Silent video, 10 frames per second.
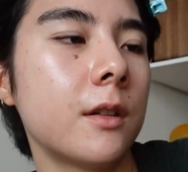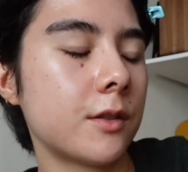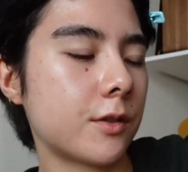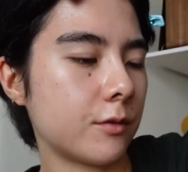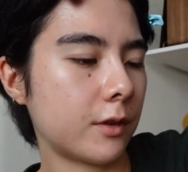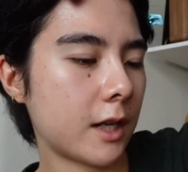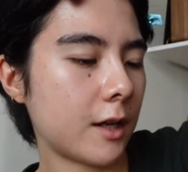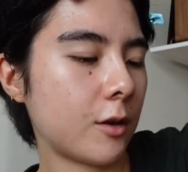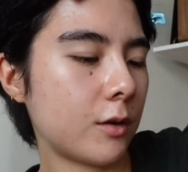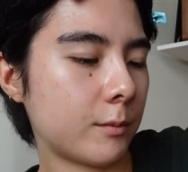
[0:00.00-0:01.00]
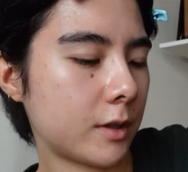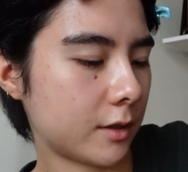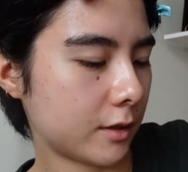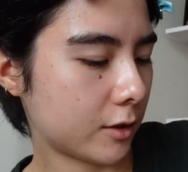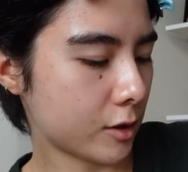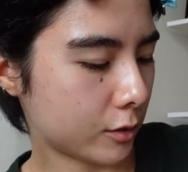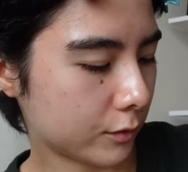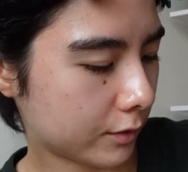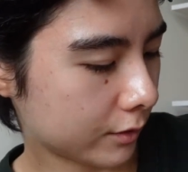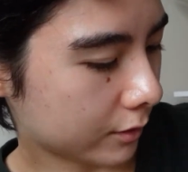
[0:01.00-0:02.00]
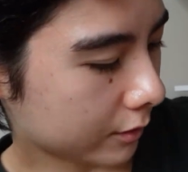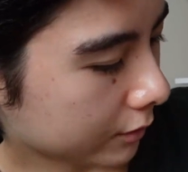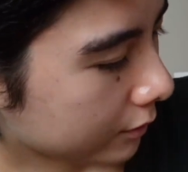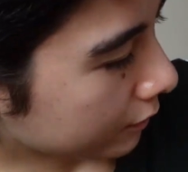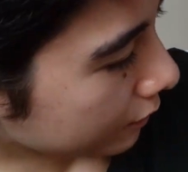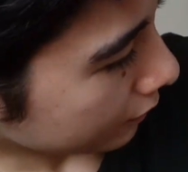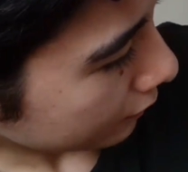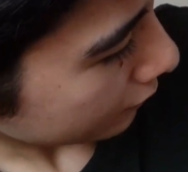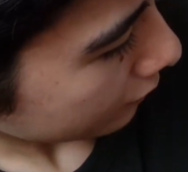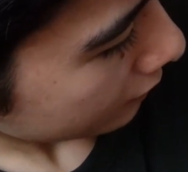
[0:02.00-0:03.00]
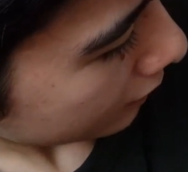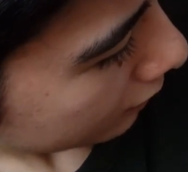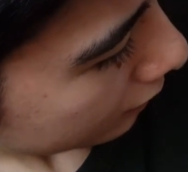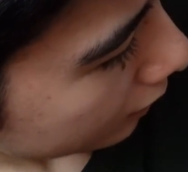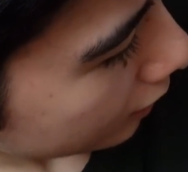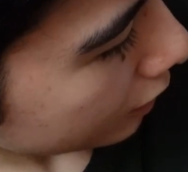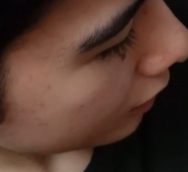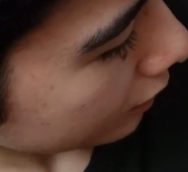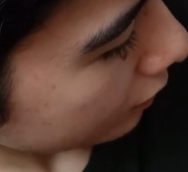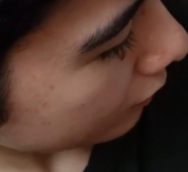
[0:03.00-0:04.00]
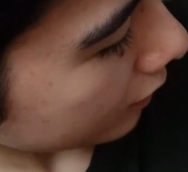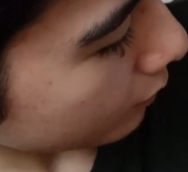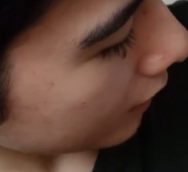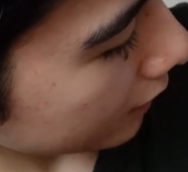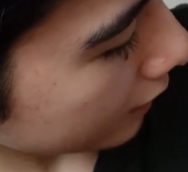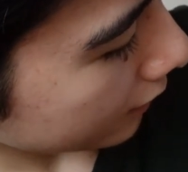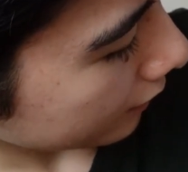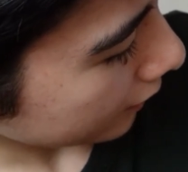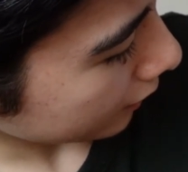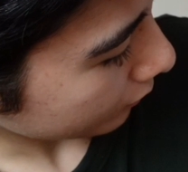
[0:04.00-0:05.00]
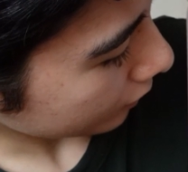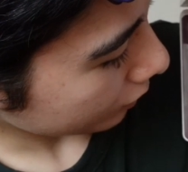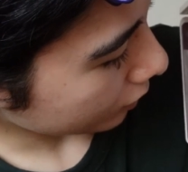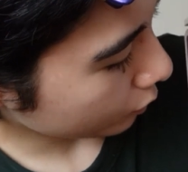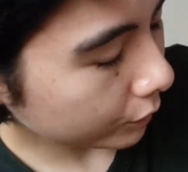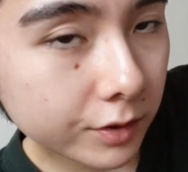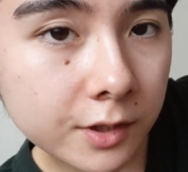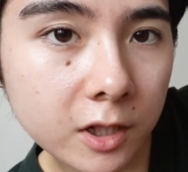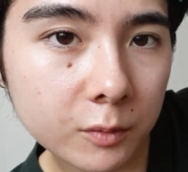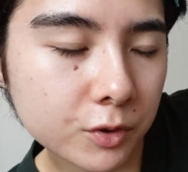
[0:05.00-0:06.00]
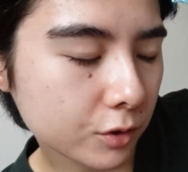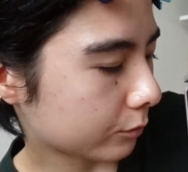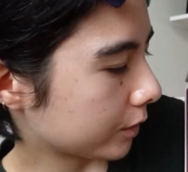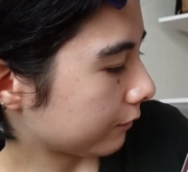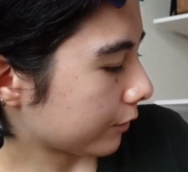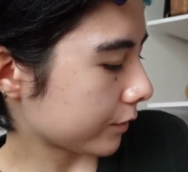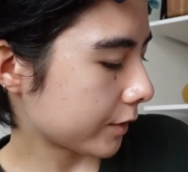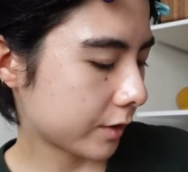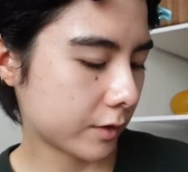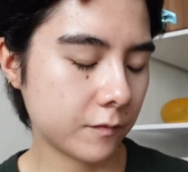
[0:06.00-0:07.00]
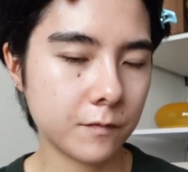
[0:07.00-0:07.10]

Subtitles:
So now I'm gonna go to the Natasha Denona palette. I think I'm gonna go with the sculpture one first.